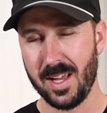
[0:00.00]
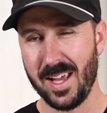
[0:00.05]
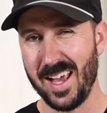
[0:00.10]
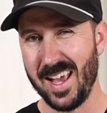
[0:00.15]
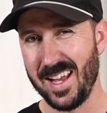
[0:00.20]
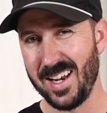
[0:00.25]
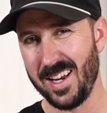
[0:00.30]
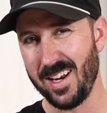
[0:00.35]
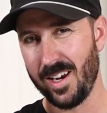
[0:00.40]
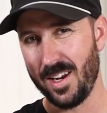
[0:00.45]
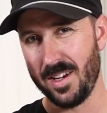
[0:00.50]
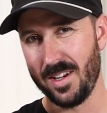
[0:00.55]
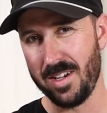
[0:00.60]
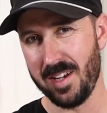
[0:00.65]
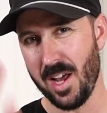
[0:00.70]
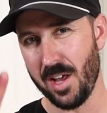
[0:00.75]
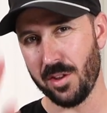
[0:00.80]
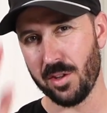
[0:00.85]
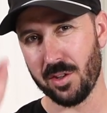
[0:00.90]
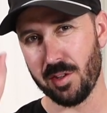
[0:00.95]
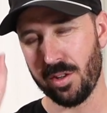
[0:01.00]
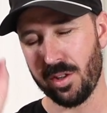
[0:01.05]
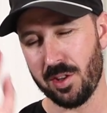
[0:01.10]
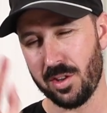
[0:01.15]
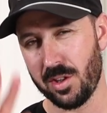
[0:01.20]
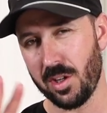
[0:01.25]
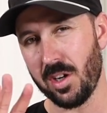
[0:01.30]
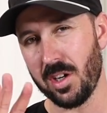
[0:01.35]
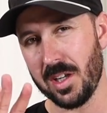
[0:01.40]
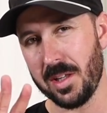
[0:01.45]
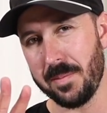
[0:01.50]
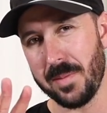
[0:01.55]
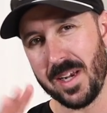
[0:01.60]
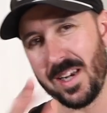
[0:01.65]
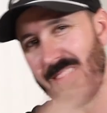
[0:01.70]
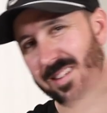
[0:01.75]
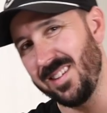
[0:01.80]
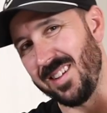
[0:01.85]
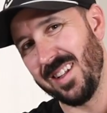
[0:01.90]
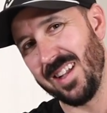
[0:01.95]
and in another 30
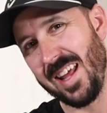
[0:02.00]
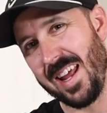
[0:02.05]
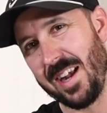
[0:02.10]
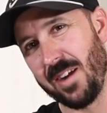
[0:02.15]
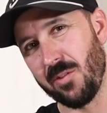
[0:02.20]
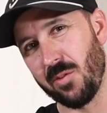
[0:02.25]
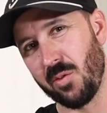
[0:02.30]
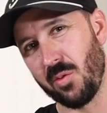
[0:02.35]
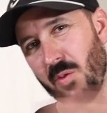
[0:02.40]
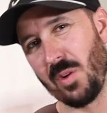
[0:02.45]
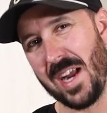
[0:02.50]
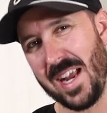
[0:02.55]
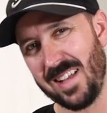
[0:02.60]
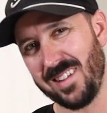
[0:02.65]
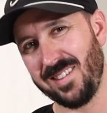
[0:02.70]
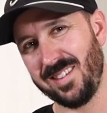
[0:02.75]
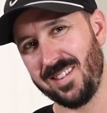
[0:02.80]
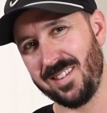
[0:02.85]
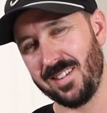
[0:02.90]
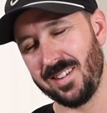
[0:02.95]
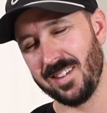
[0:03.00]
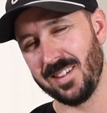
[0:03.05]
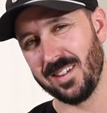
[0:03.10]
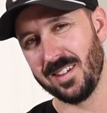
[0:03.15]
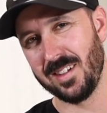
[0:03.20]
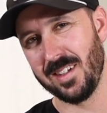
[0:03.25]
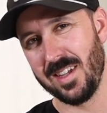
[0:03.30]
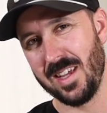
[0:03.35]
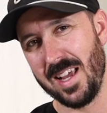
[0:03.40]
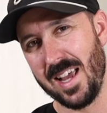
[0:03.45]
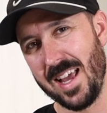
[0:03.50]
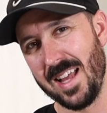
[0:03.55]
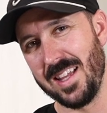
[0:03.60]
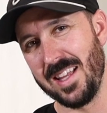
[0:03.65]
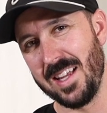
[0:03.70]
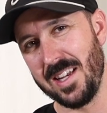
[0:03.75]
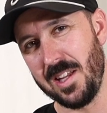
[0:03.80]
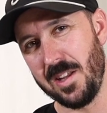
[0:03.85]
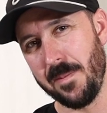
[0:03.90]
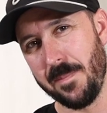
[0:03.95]
minutes you let it rest, and
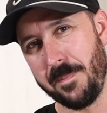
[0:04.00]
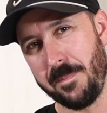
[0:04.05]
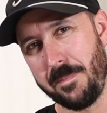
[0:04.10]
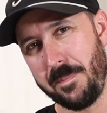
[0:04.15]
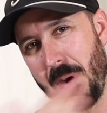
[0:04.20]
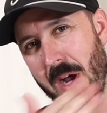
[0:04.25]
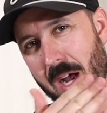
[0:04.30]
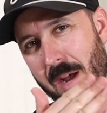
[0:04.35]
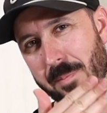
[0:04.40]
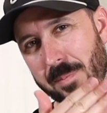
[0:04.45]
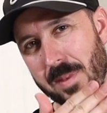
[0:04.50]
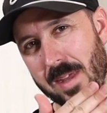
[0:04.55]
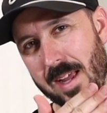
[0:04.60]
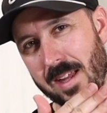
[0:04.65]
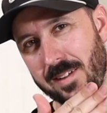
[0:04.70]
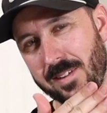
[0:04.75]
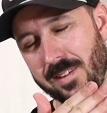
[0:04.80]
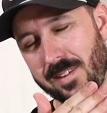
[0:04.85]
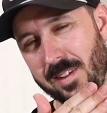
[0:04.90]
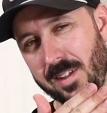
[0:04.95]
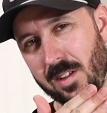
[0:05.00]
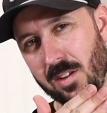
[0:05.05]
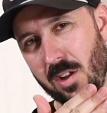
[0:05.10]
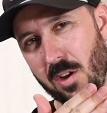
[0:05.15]
then you pop that seal